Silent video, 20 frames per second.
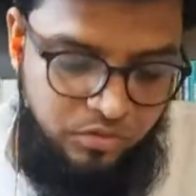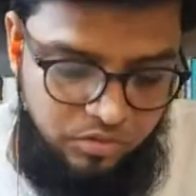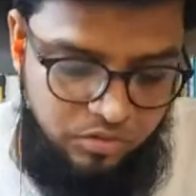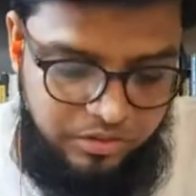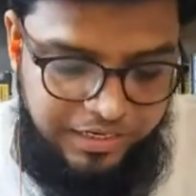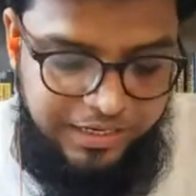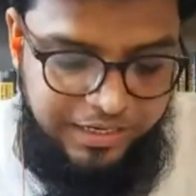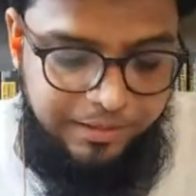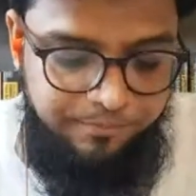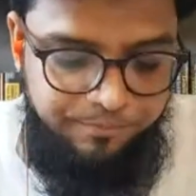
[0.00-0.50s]

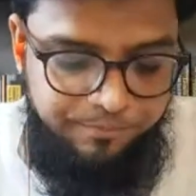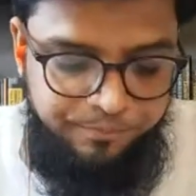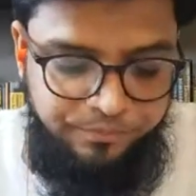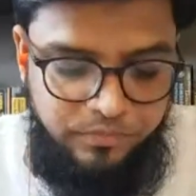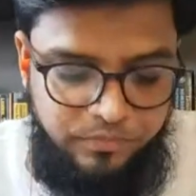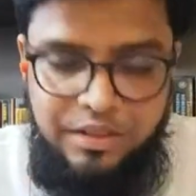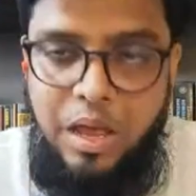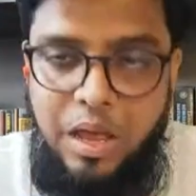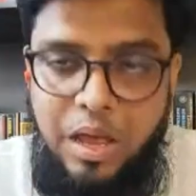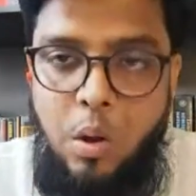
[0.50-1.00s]
Okay,
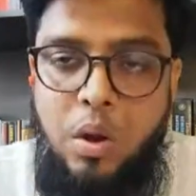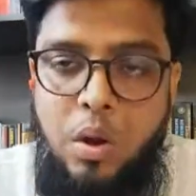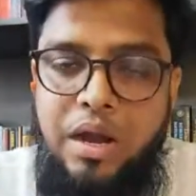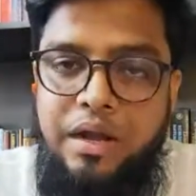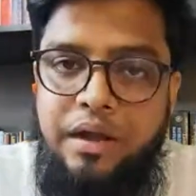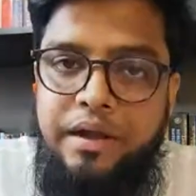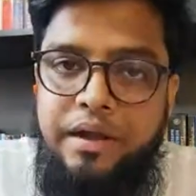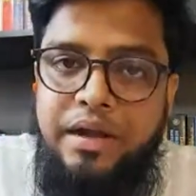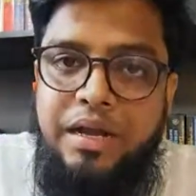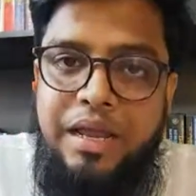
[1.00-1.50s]
now
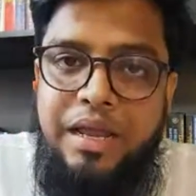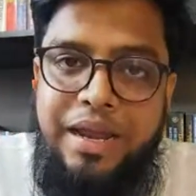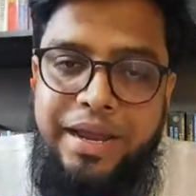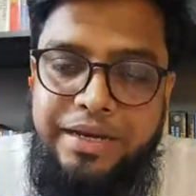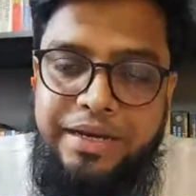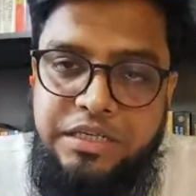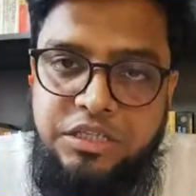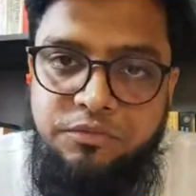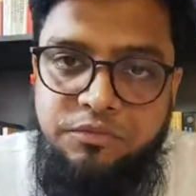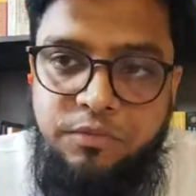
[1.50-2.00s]

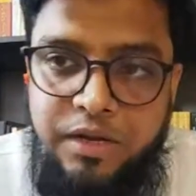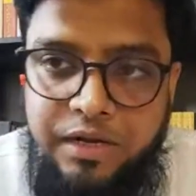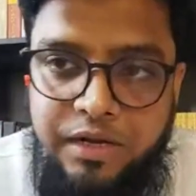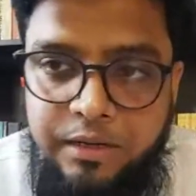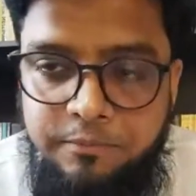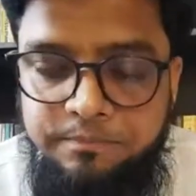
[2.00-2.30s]
181.